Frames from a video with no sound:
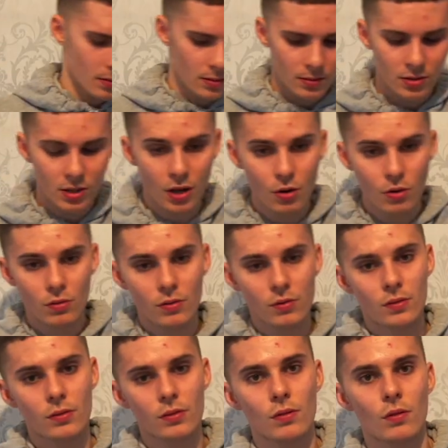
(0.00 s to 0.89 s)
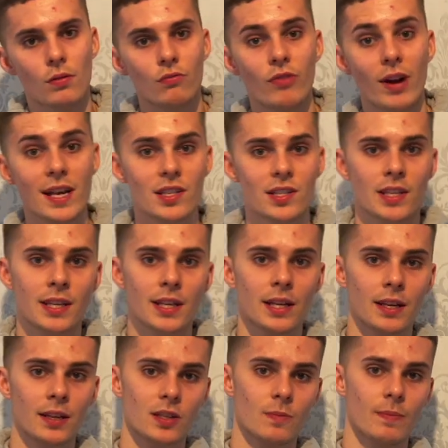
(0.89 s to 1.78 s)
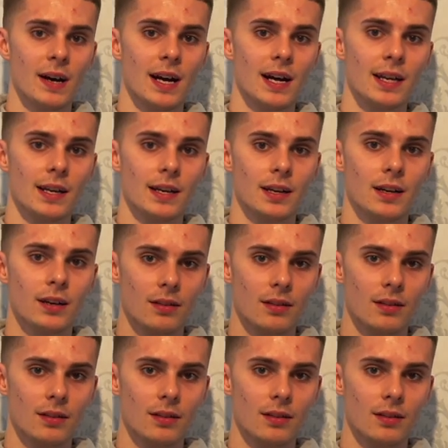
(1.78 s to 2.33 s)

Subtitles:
So racing in a spike,